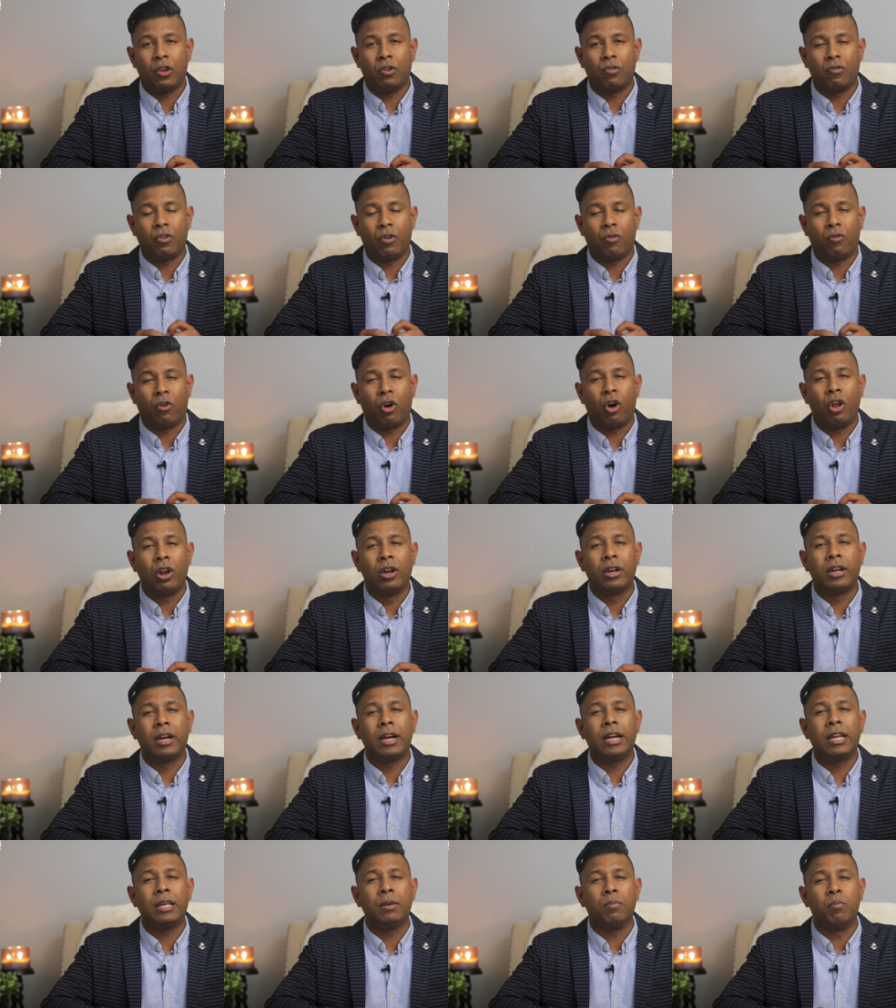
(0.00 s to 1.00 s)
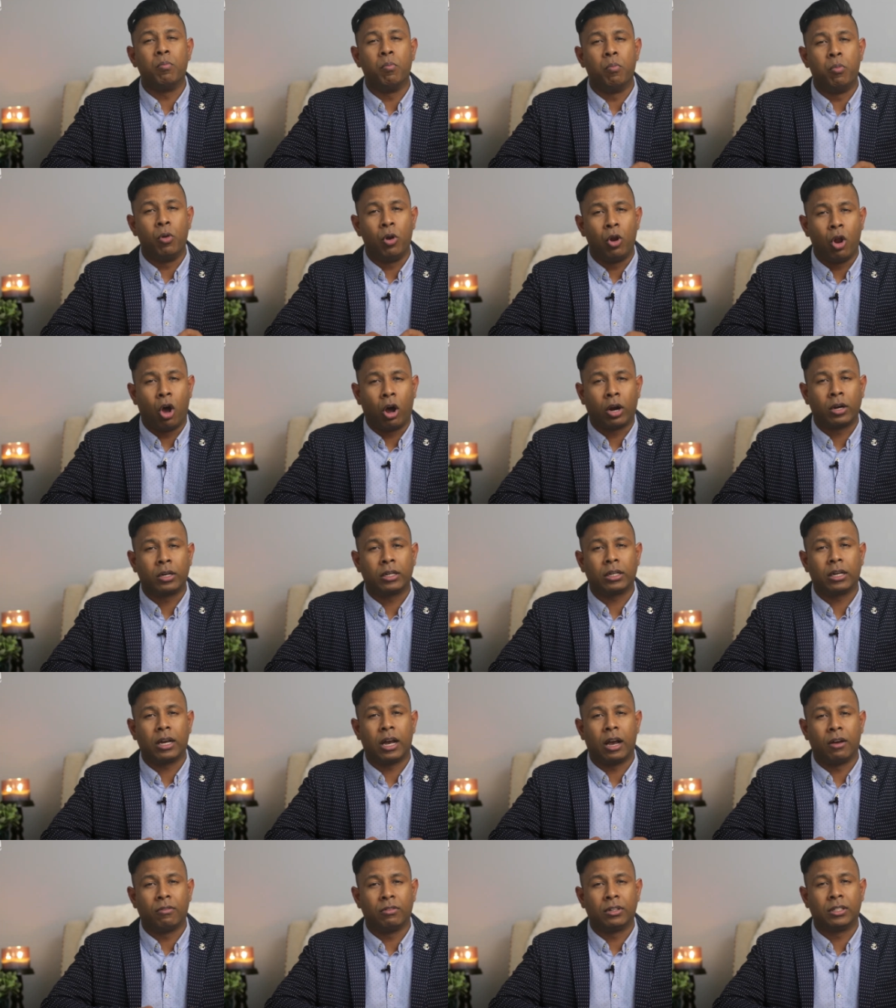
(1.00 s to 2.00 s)
we have already blocked
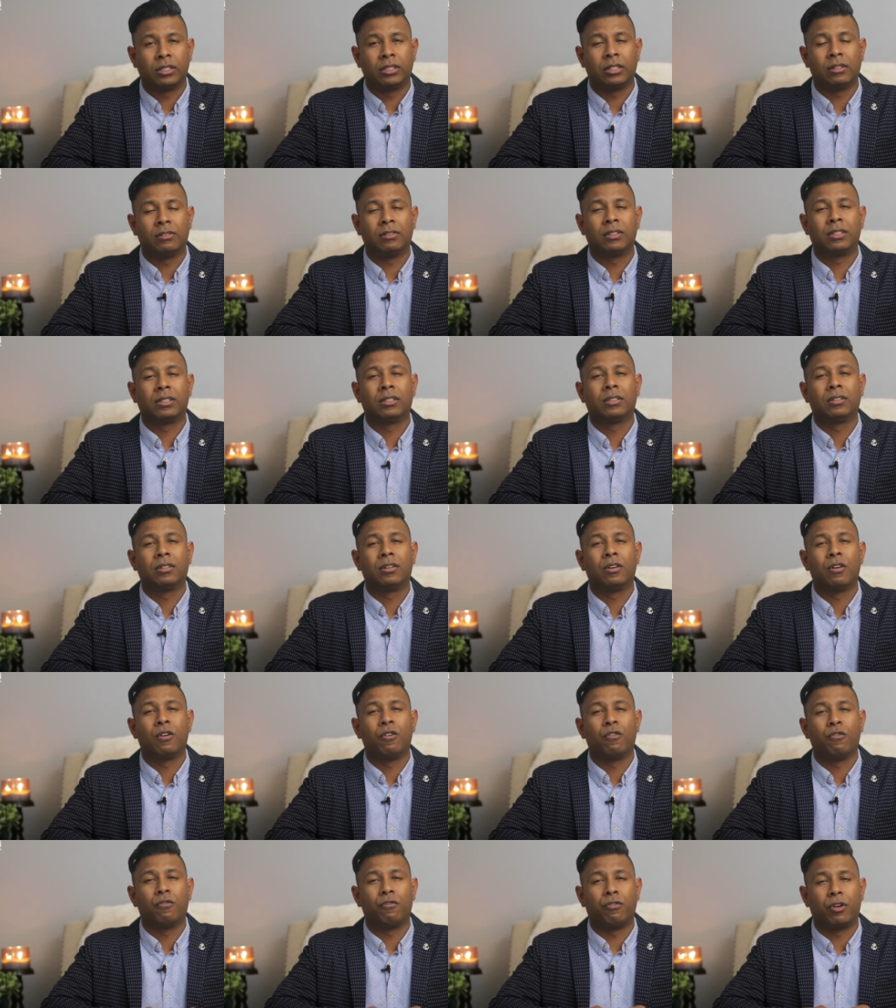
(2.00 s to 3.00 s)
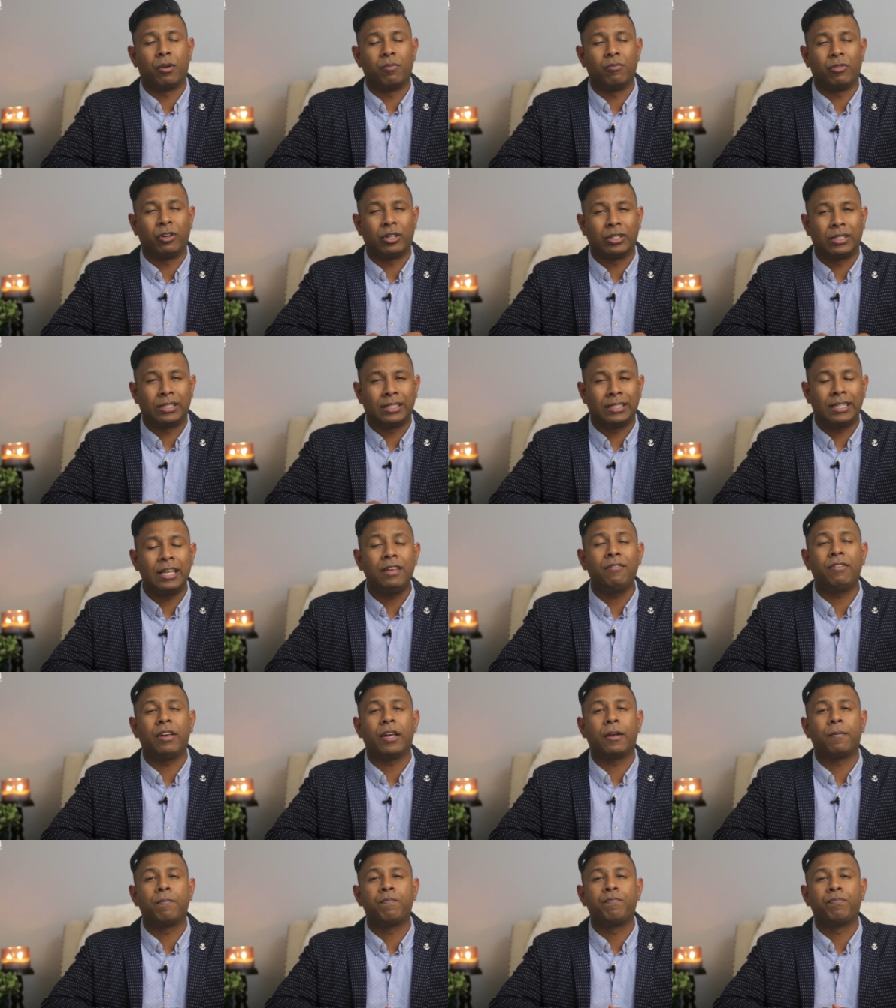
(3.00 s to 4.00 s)
ourselves from
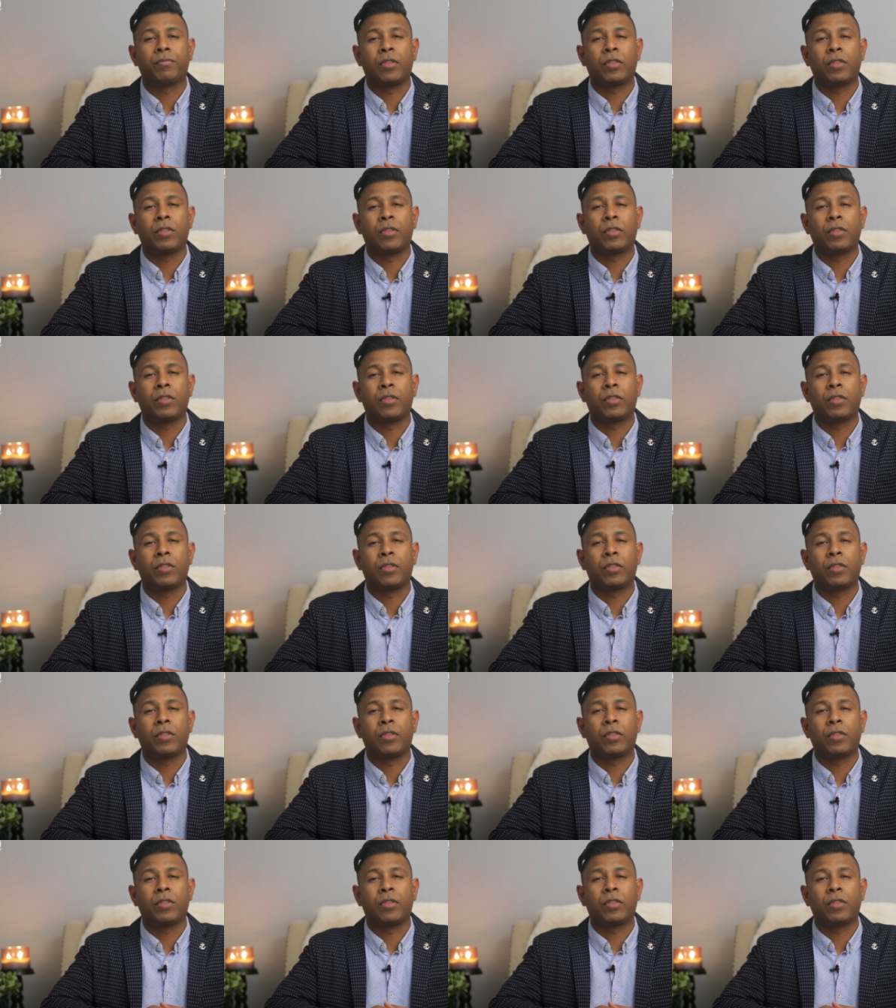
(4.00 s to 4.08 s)
receiving